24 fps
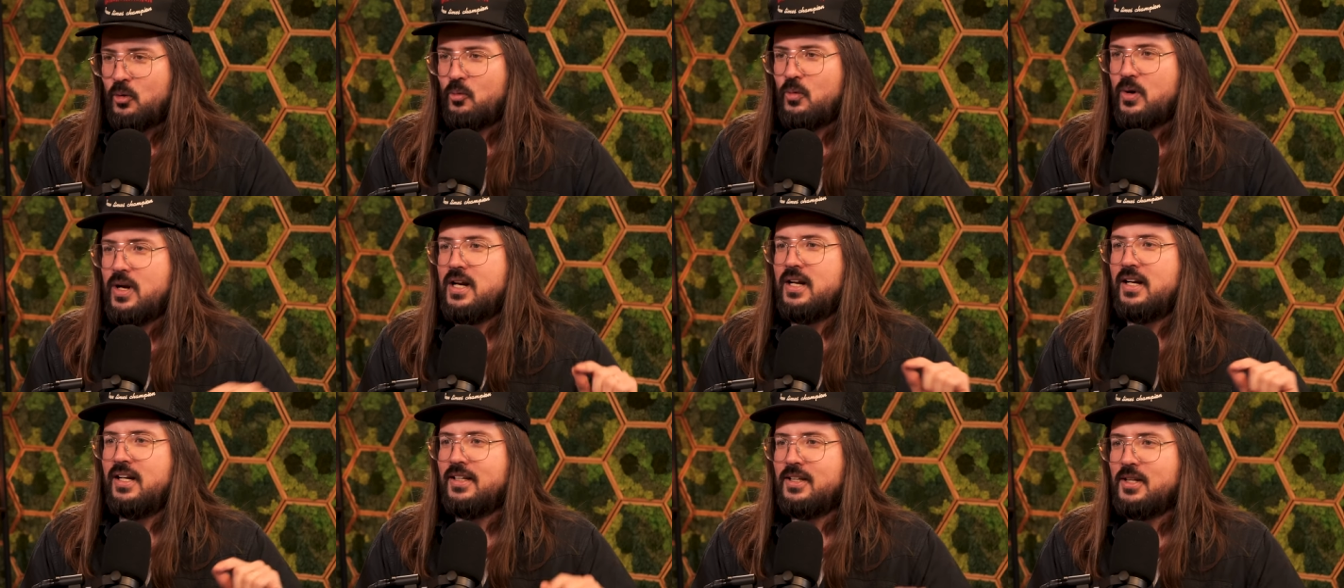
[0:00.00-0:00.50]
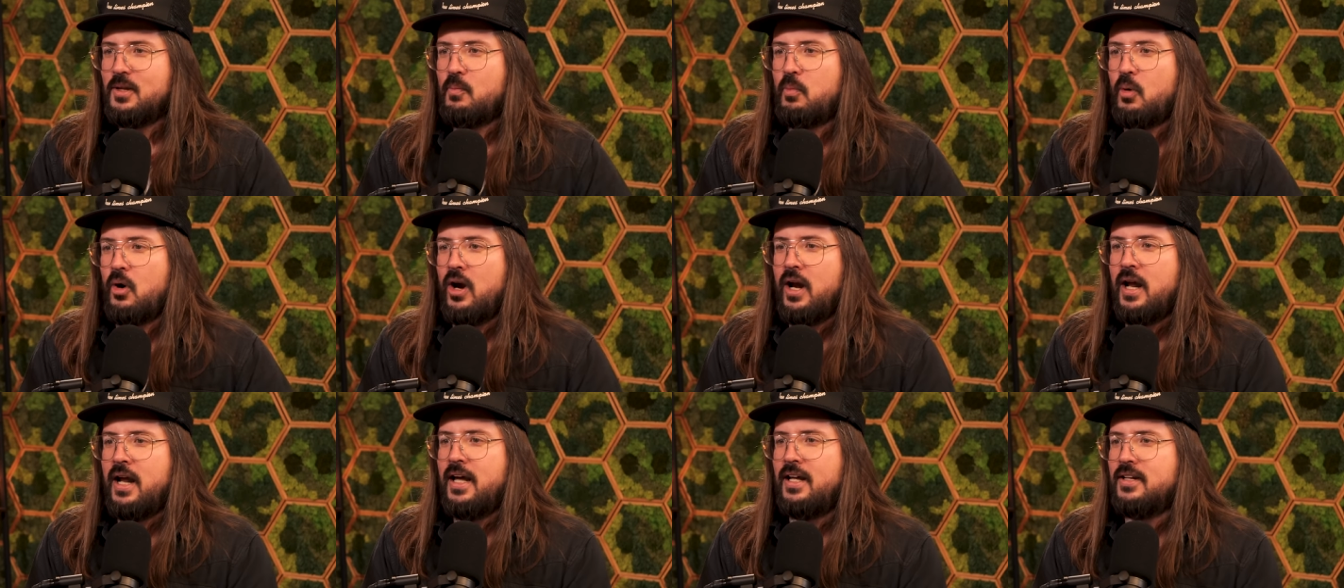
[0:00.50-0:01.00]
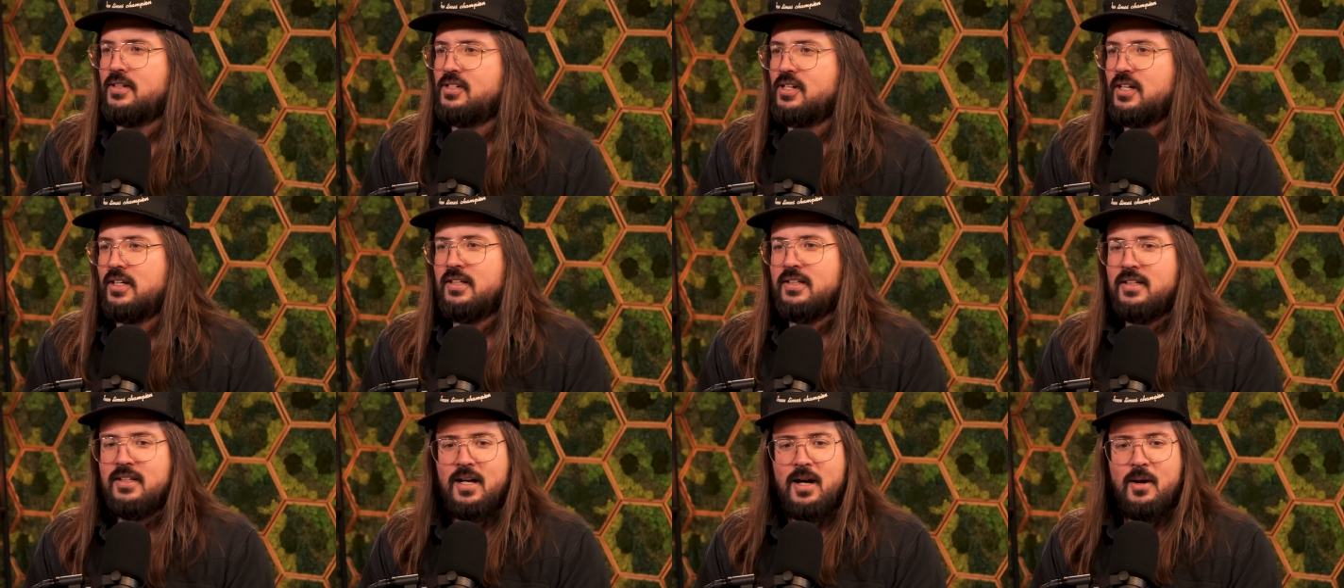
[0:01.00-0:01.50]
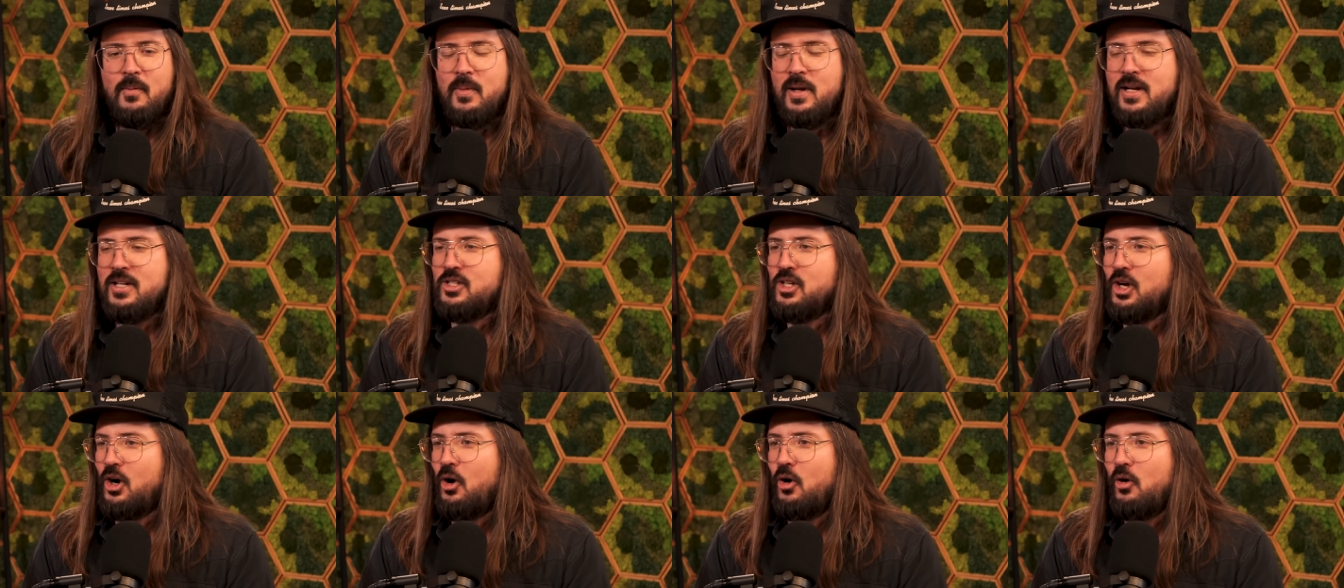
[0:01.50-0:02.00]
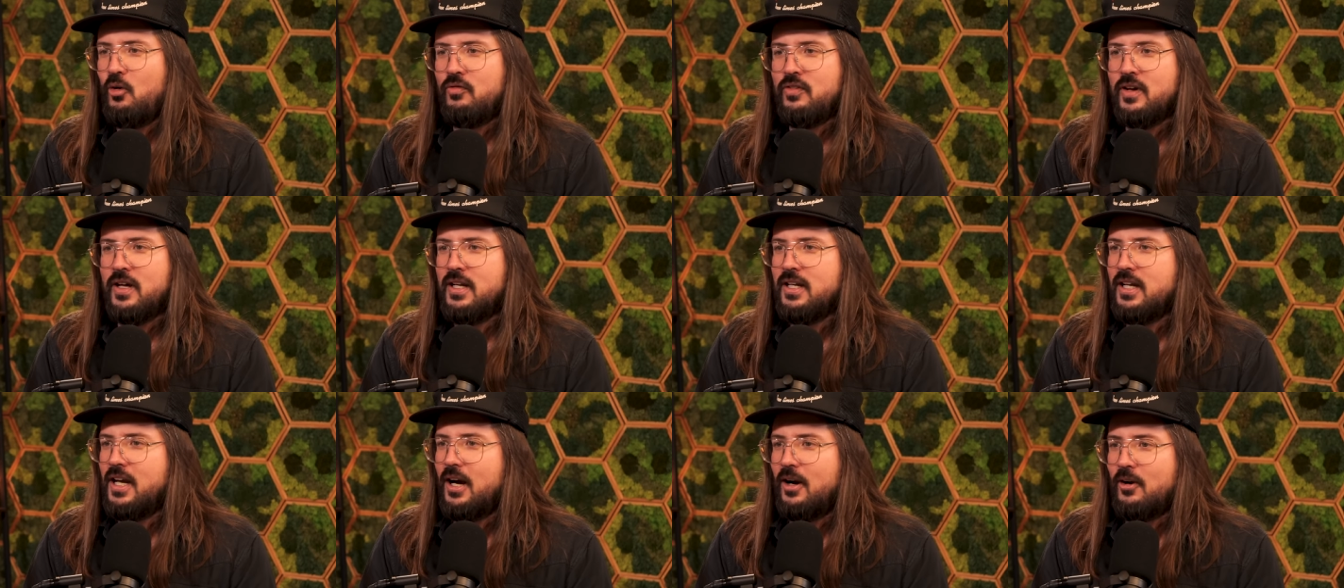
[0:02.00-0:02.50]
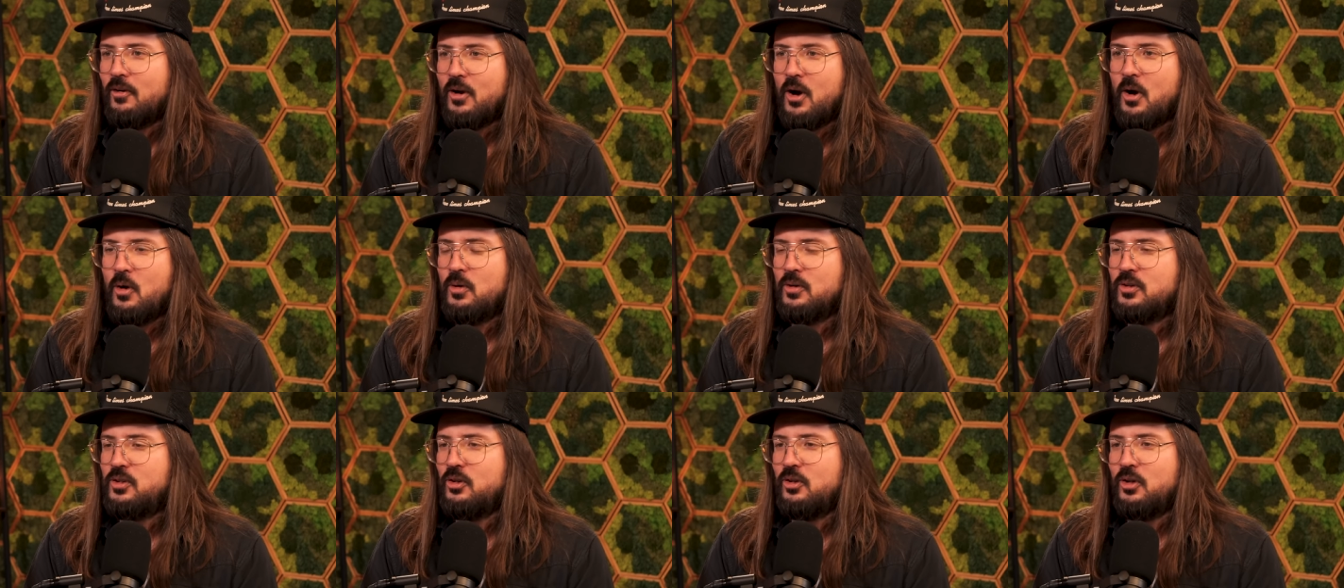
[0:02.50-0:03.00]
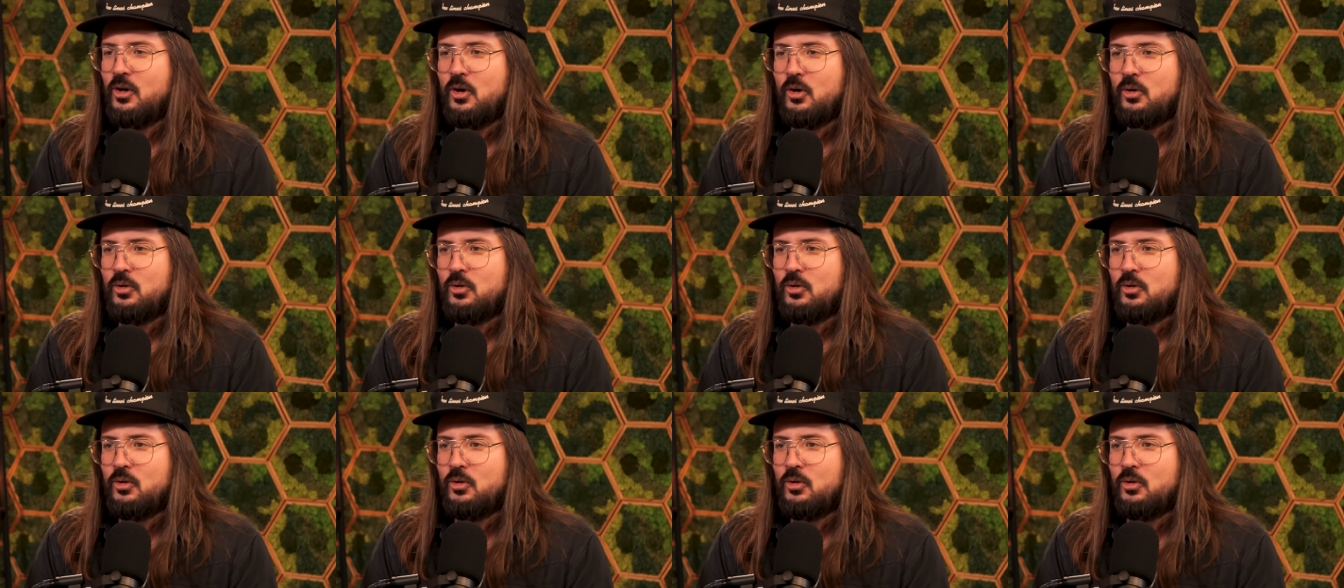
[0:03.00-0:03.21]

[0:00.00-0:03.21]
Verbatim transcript: reading the brand. I mean, it's a whole video going through the